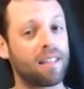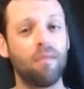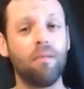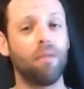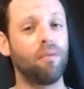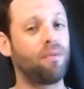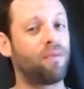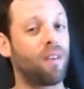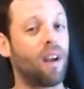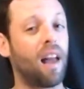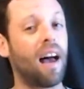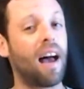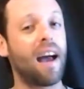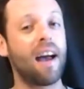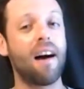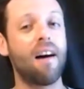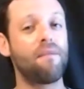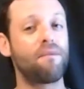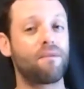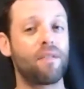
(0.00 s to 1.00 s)
it'll fly
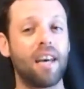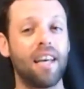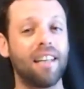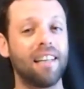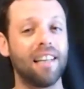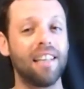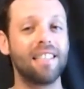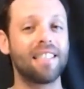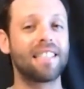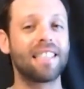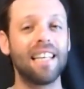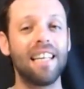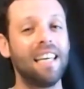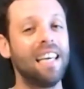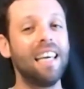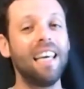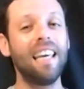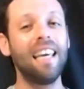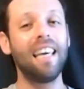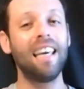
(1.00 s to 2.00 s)
up
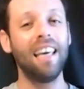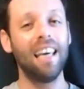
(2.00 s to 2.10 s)
endlessly.